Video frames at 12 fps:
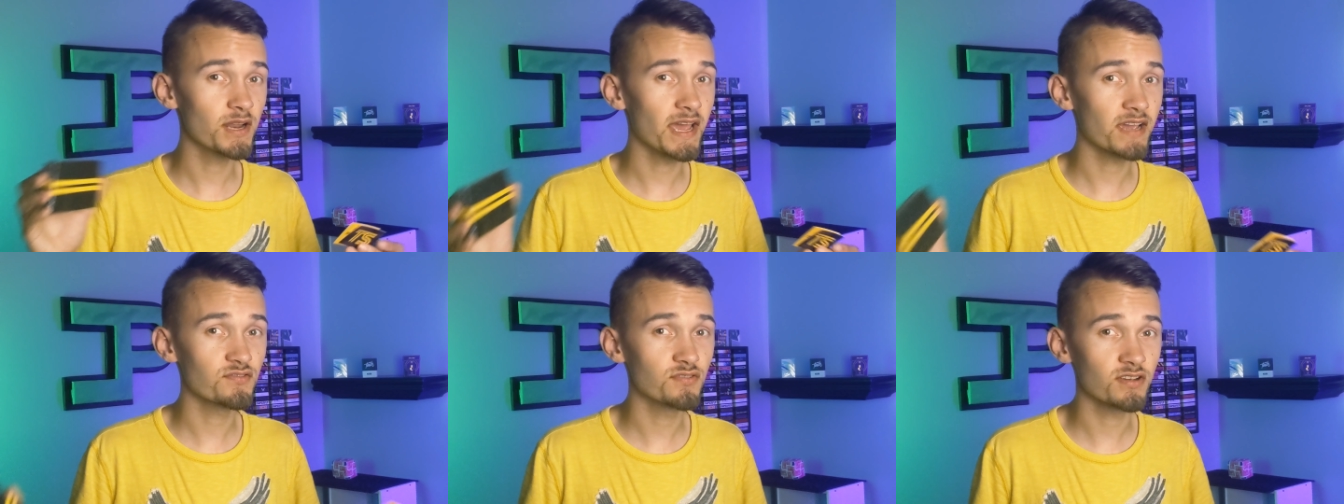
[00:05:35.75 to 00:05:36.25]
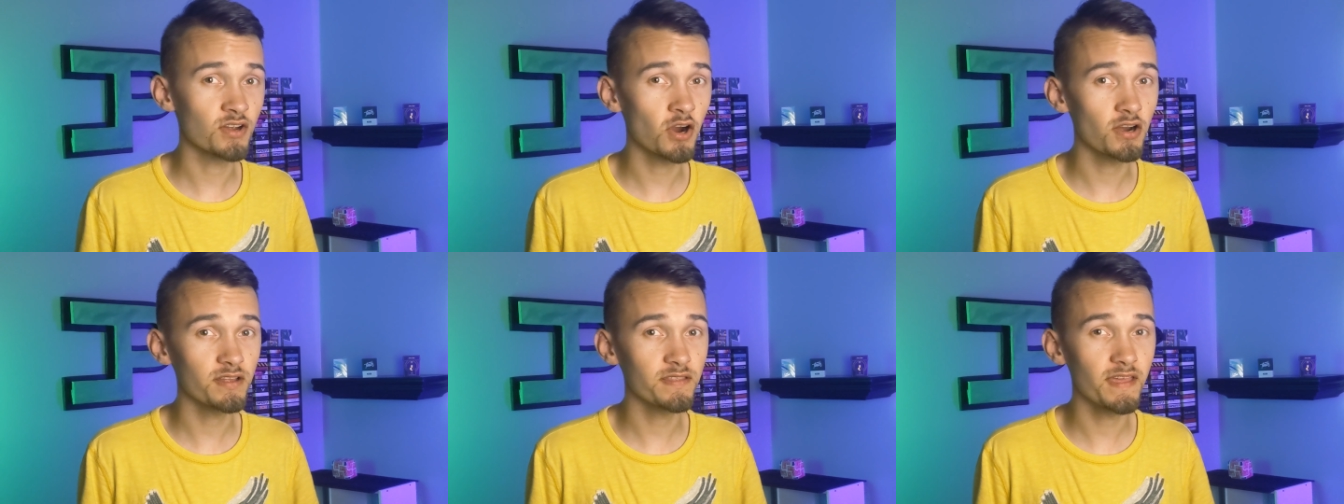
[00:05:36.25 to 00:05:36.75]
put an extra
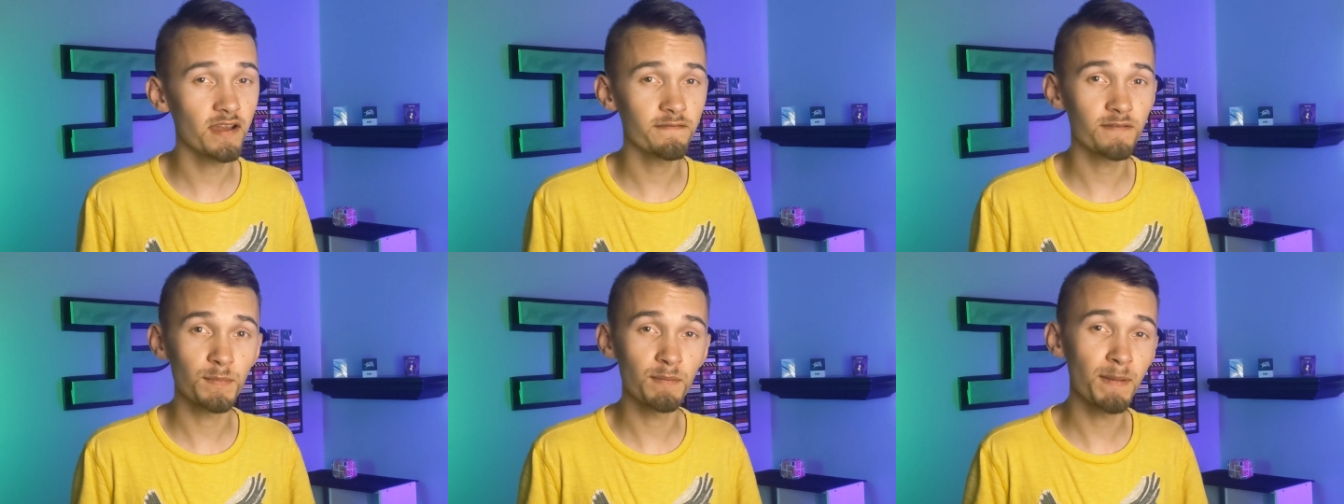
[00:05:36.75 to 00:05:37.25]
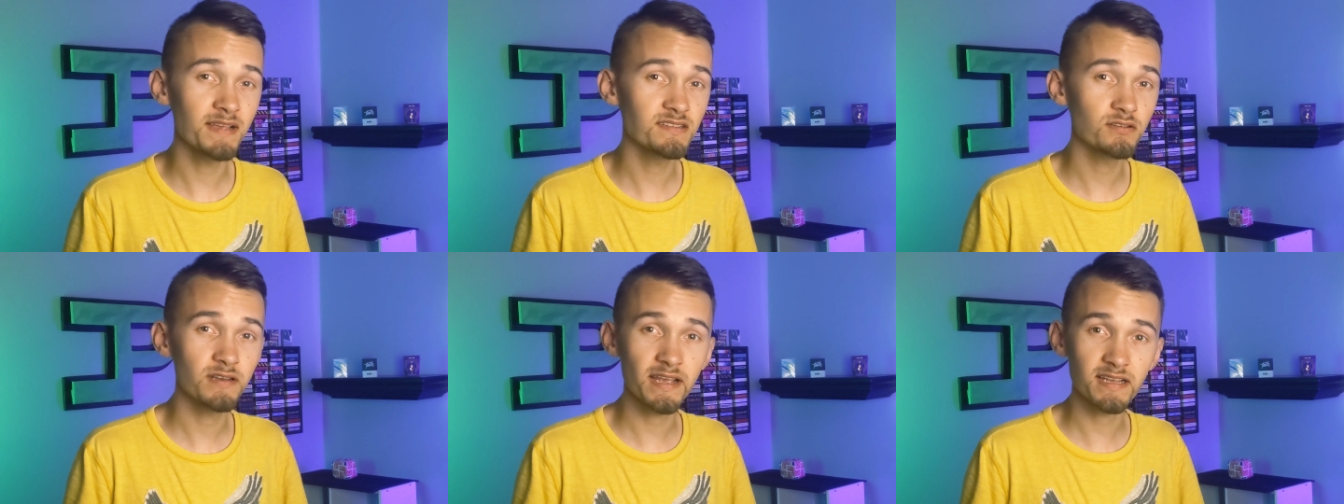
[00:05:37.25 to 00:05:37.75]
card in there from a
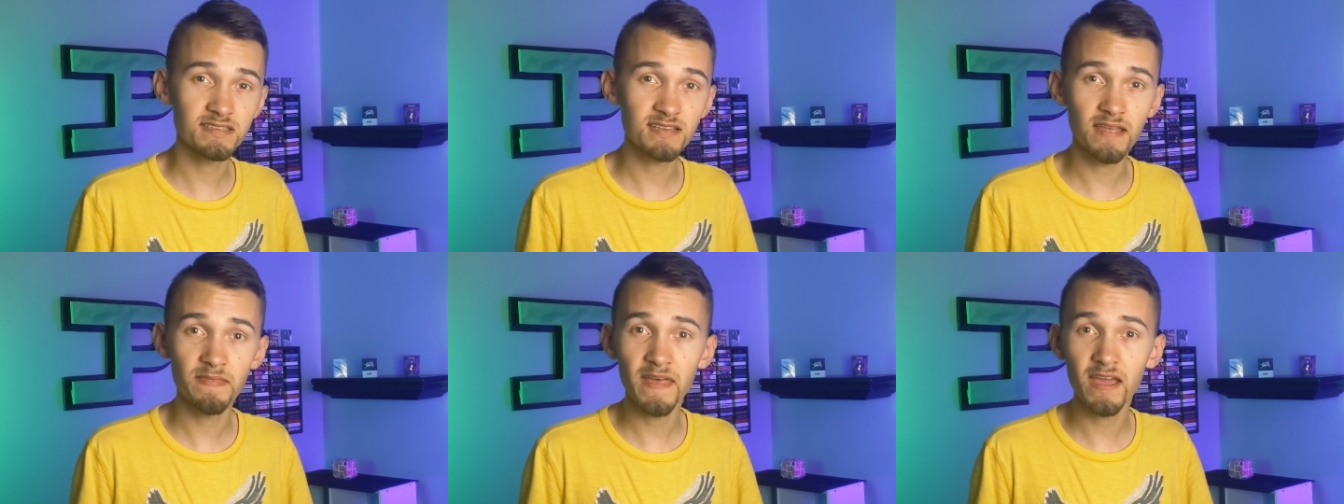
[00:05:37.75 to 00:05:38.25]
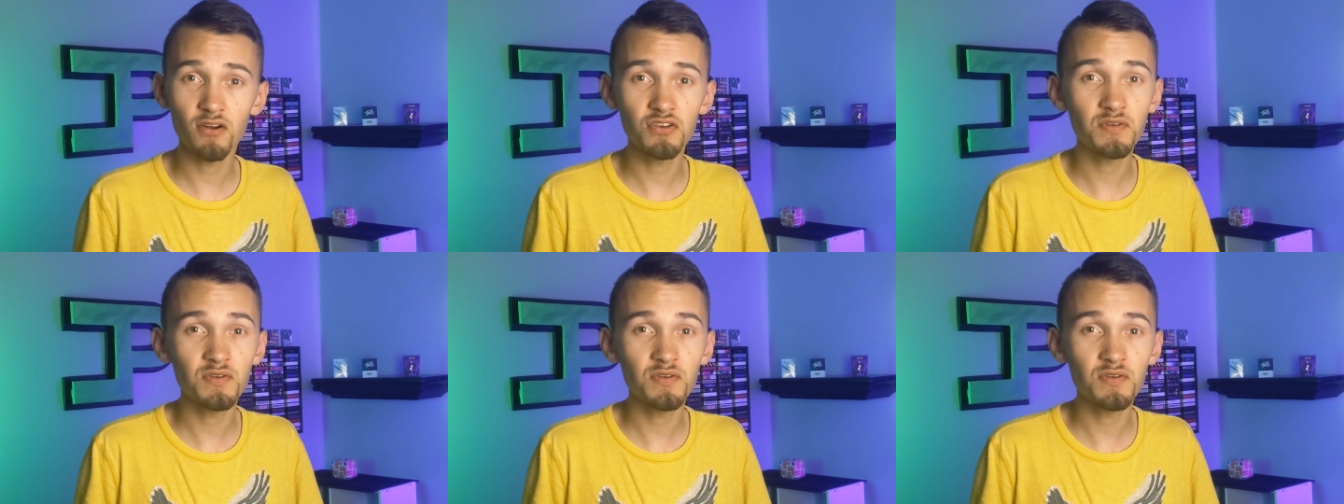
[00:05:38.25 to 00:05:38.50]
bicycle deck and sign that,